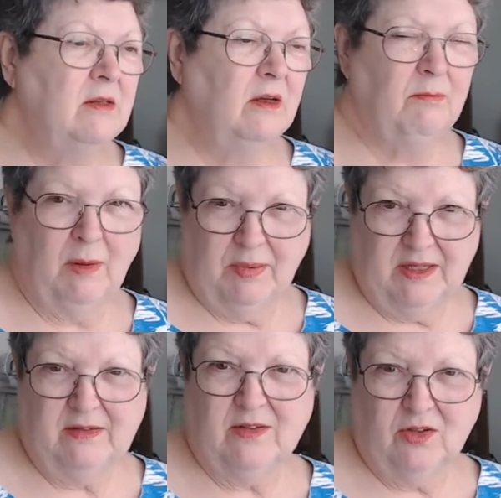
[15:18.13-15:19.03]
My butt
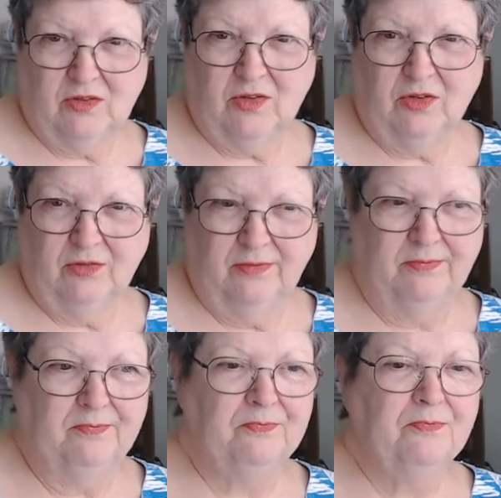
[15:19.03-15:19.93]
starts hurting.
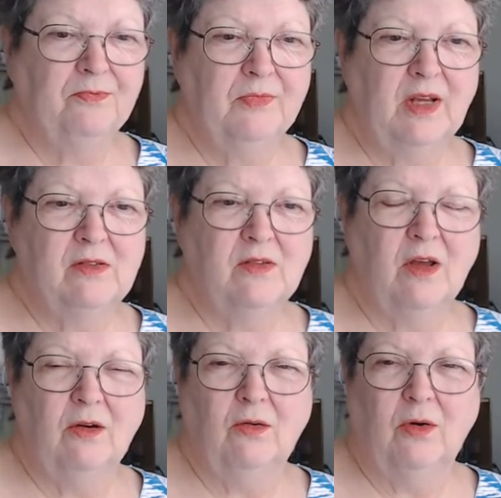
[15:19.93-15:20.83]

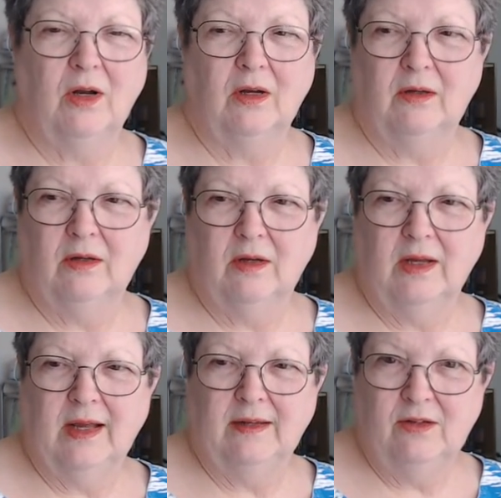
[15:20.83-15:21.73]
So uh, I
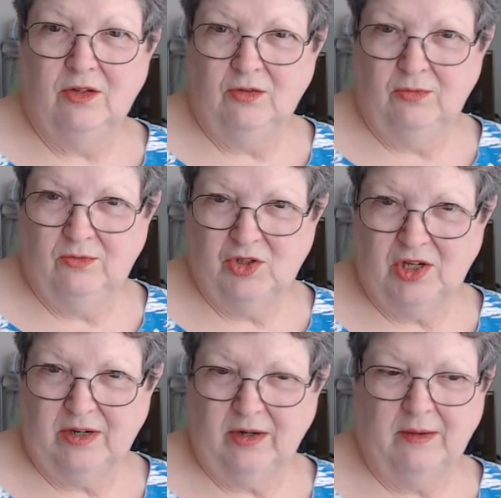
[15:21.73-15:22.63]
got a new
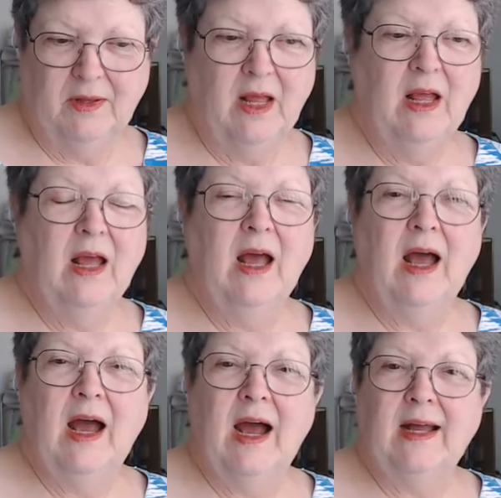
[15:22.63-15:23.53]
chair come.
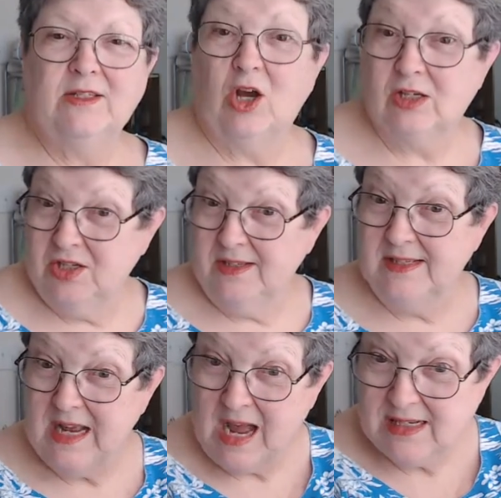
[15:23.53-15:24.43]
I talked to the
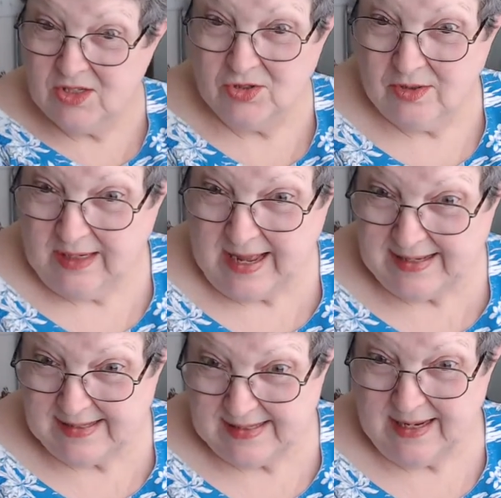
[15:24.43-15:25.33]
doctor
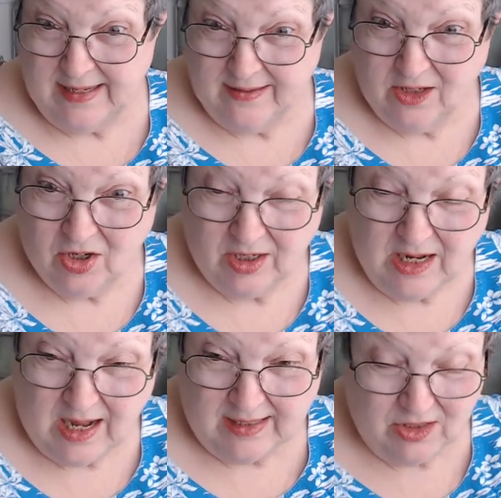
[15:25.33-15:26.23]
last night, the
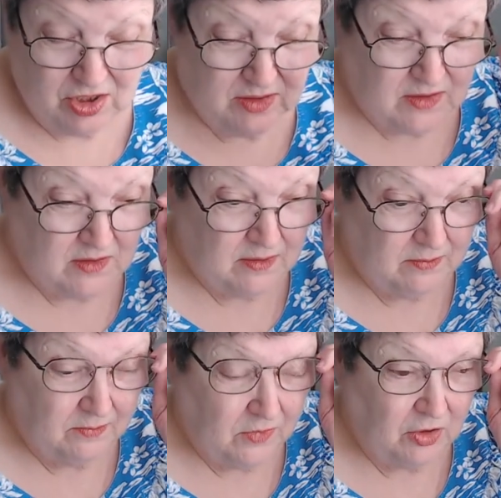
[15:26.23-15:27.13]
cardiologist,
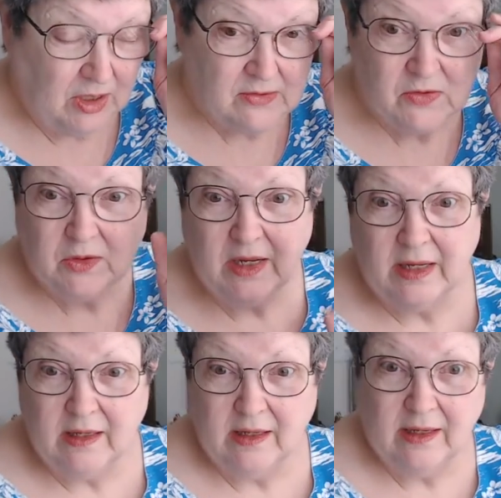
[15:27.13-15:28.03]
or
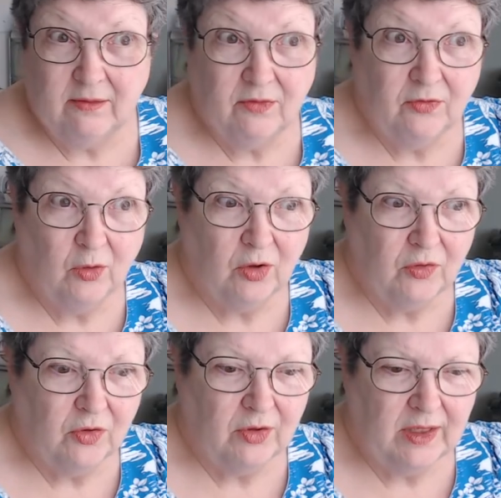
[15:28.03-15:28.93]
yesterday at
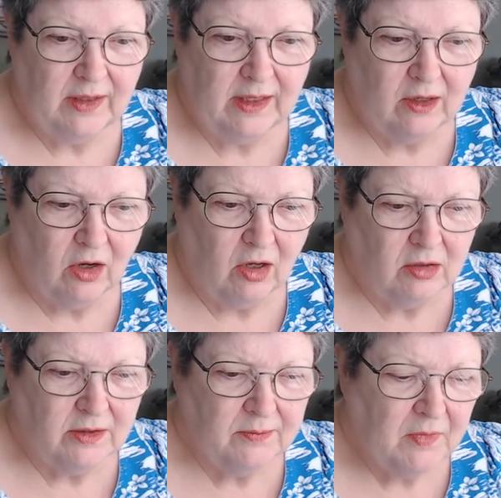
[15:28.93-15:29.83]
4:30 he called.
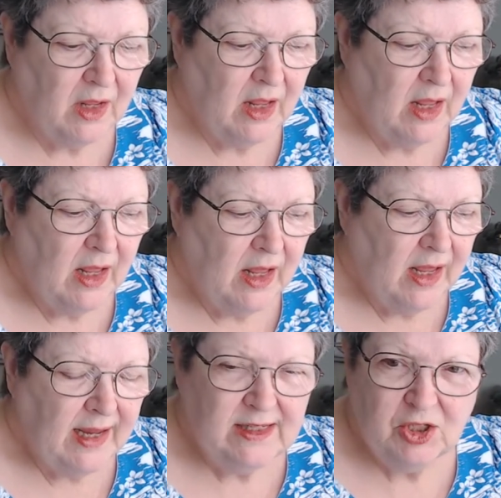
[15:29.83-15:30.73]

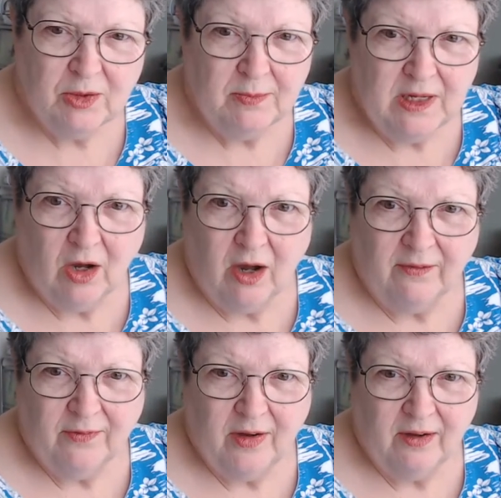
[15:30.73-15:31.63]
He took me
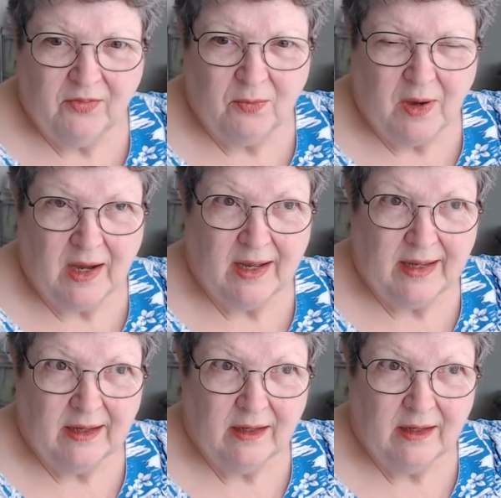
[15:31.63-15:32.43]
off of my